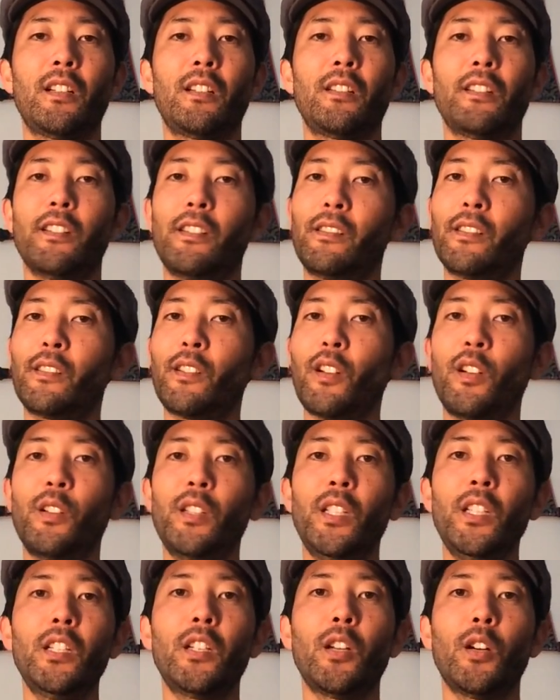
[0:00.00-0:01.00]
This is all
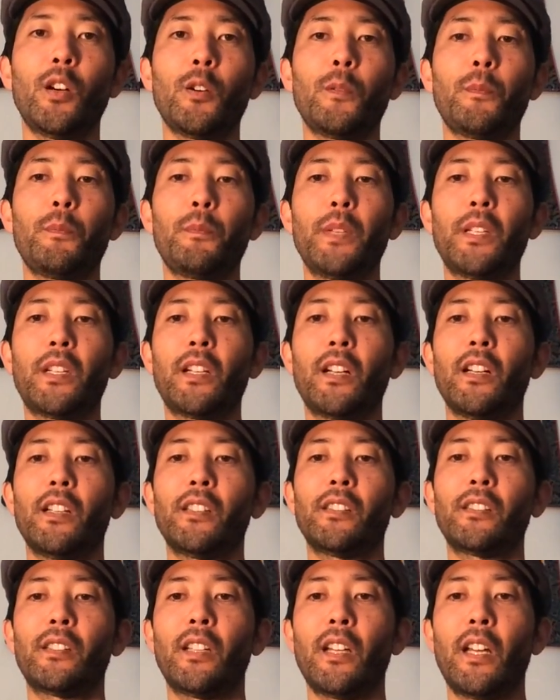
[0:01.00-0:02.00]
ego,
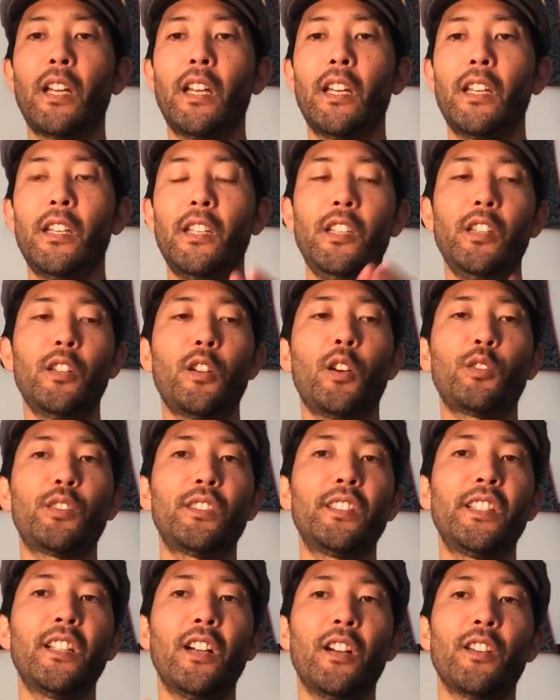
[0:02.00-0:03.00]
because egos
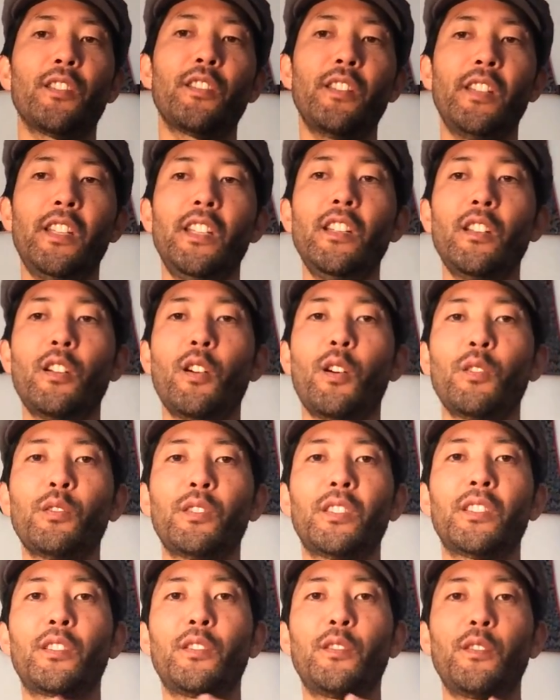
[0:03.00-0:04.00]
need other
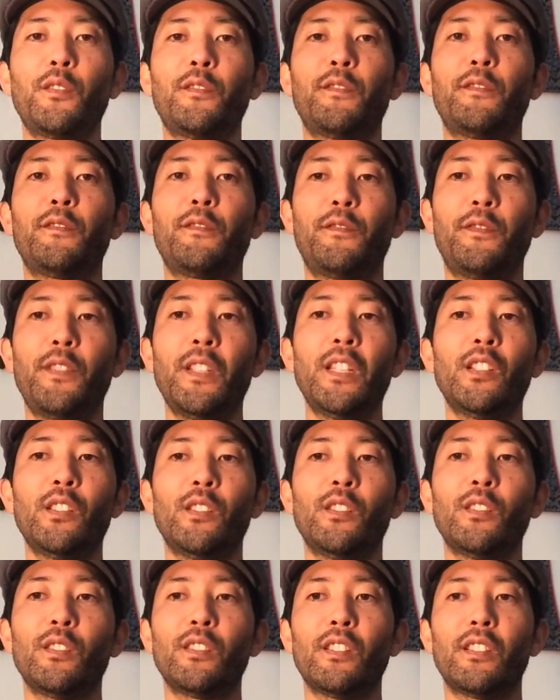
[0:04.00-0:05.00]
egos to
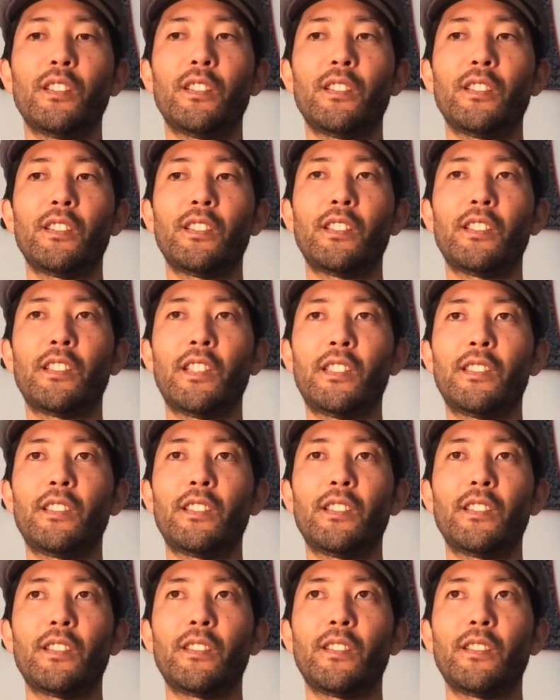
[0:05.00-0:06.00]
feel
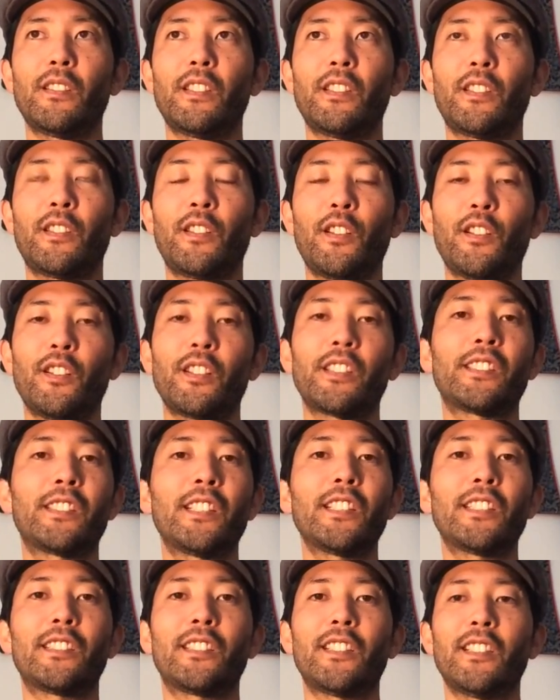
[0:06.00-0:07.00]
their
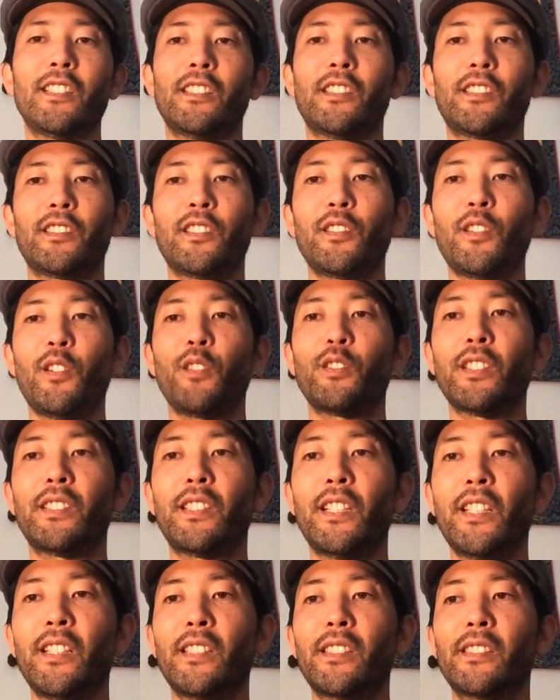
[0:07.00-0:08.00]
existence, to know that
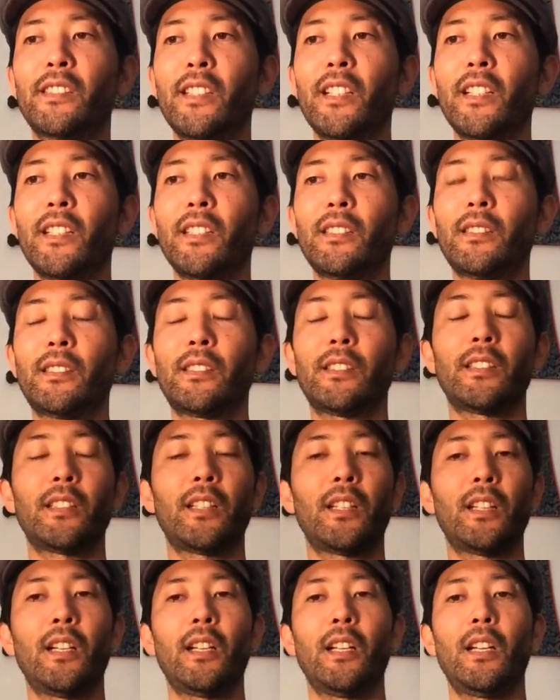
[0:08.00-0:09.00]
they exist.
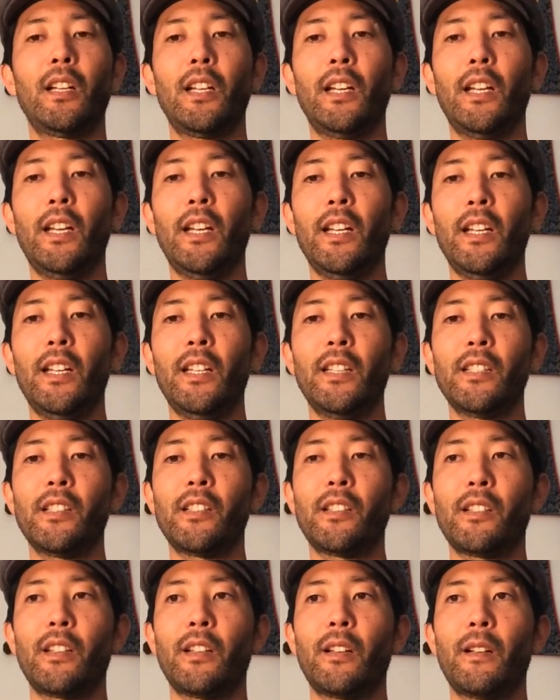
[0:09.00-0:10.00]
And